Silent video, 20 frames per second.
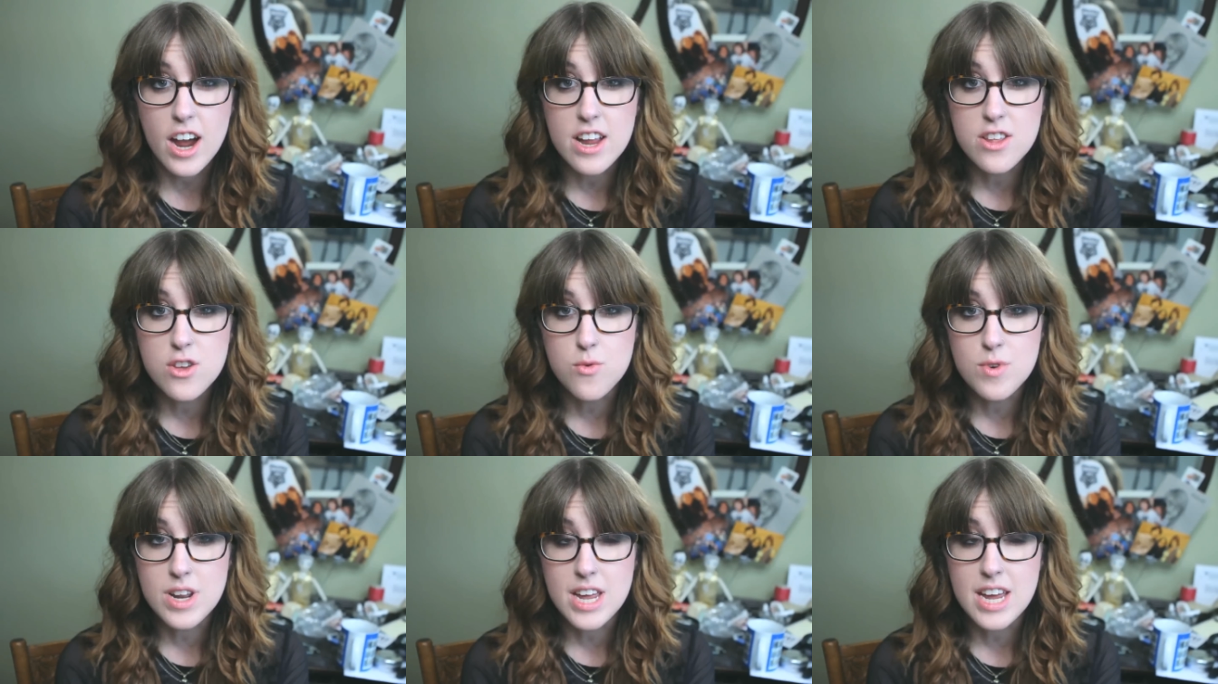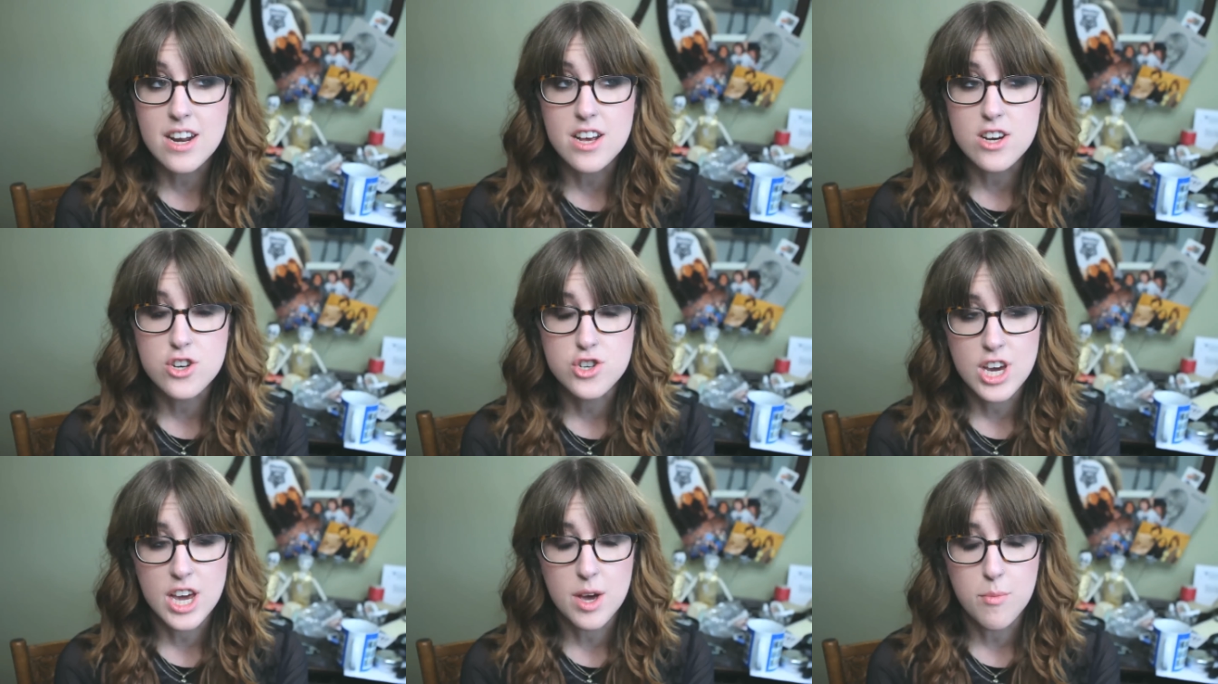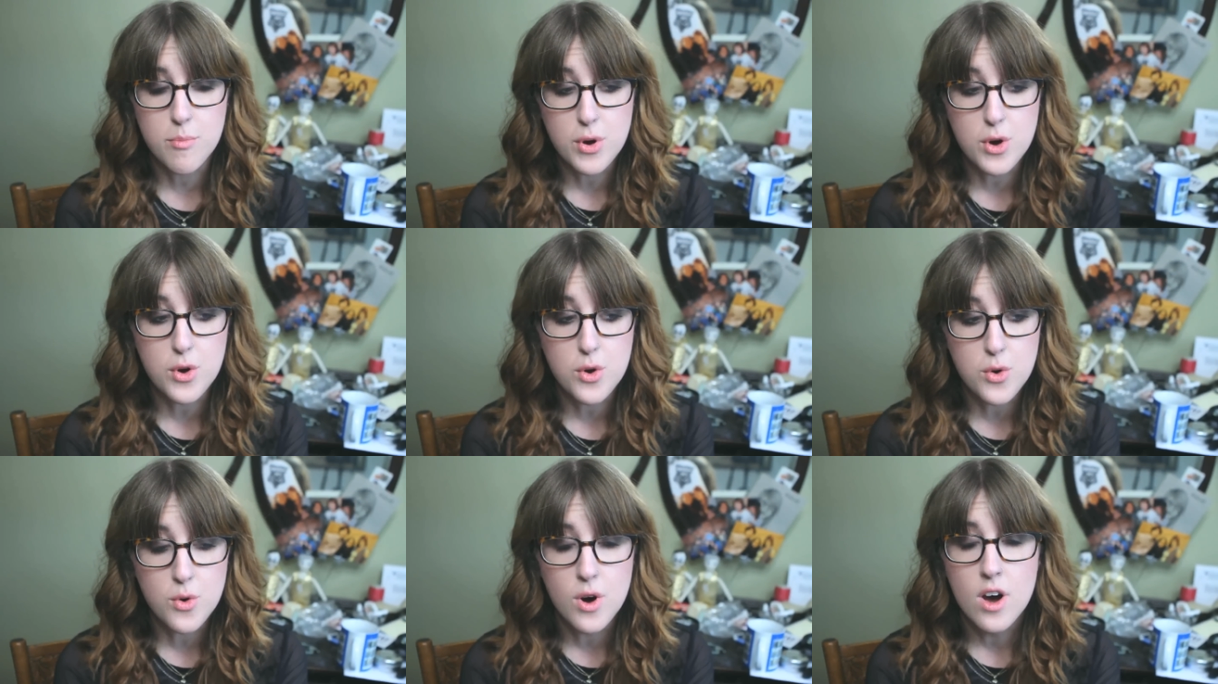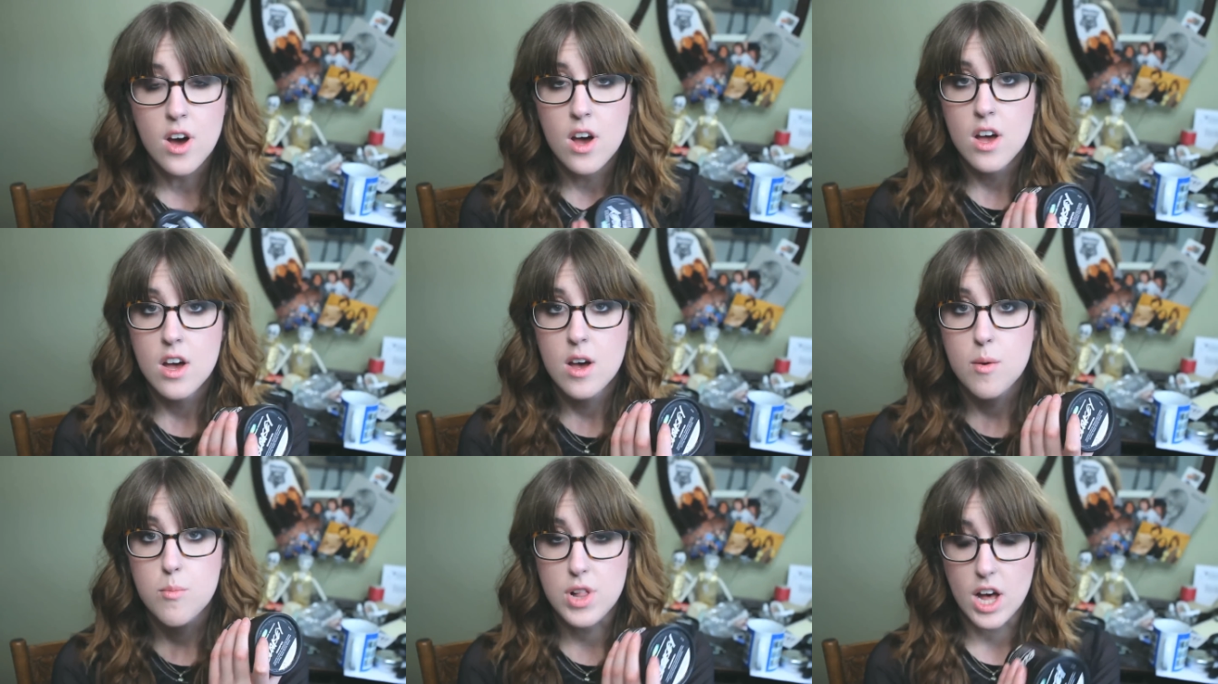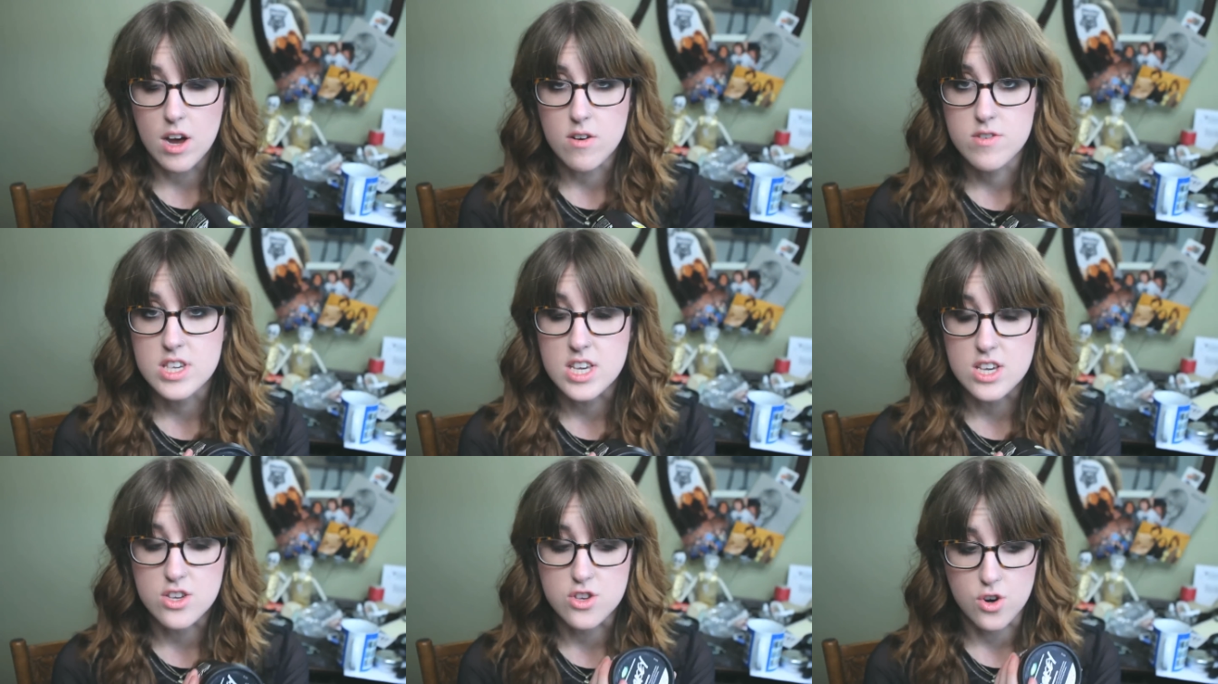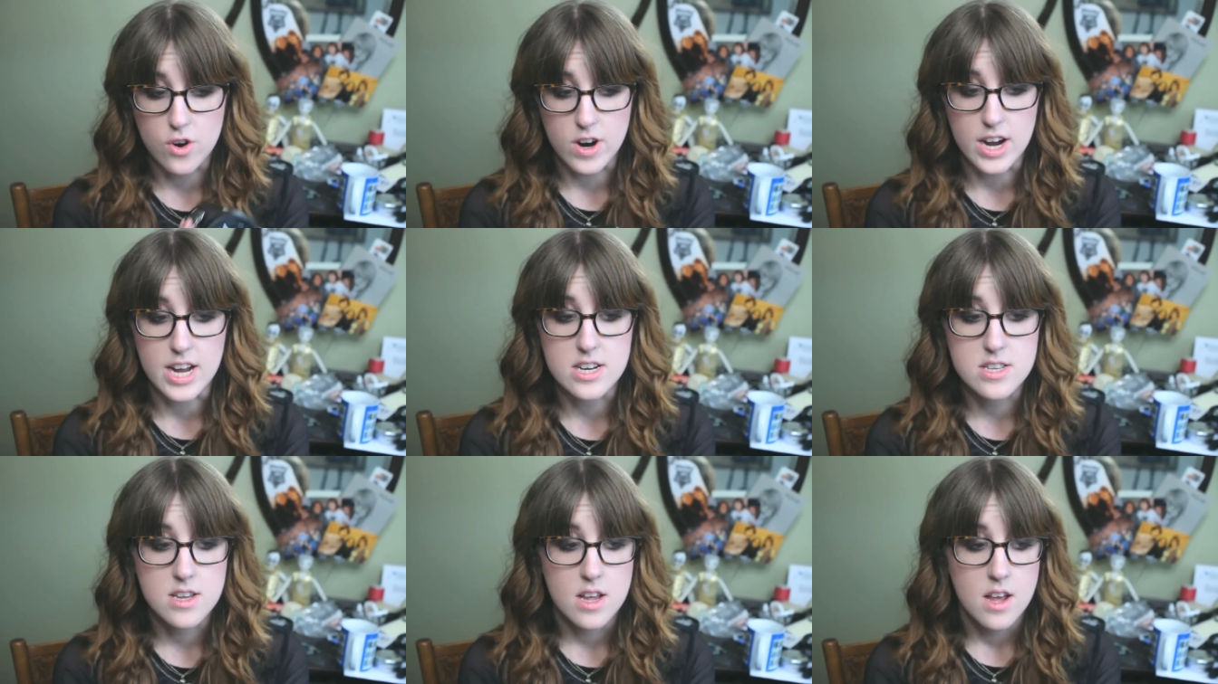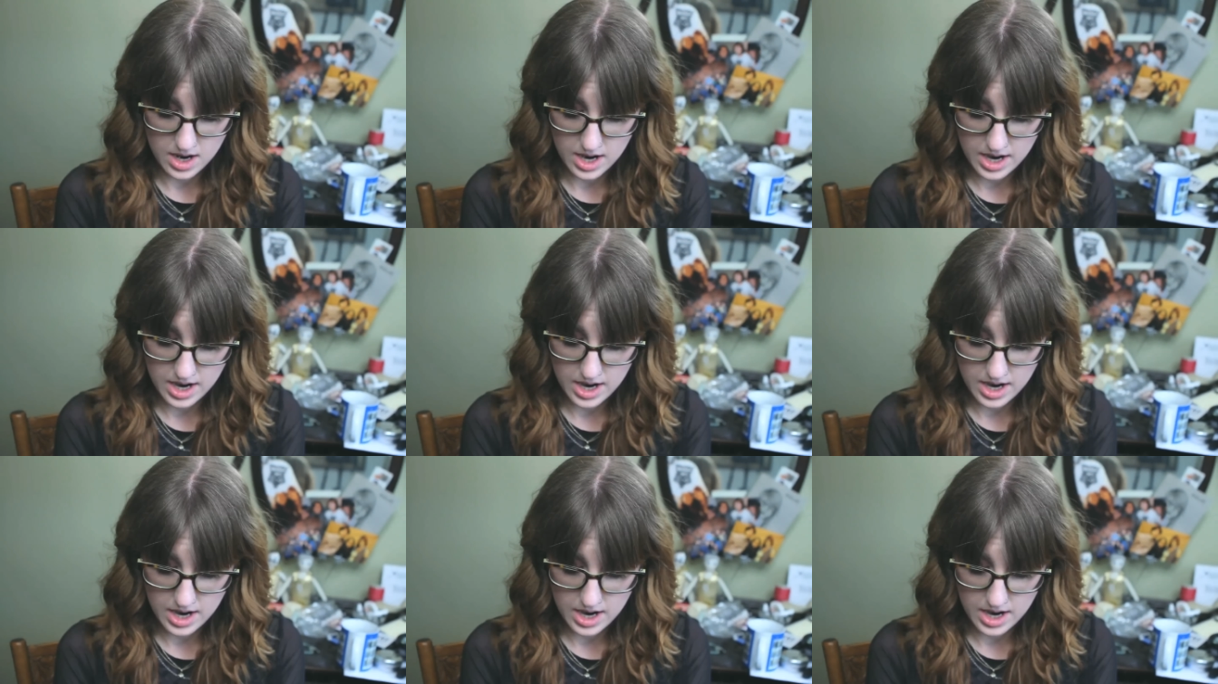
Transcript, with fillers: and you need a shampoo, Blousey is great.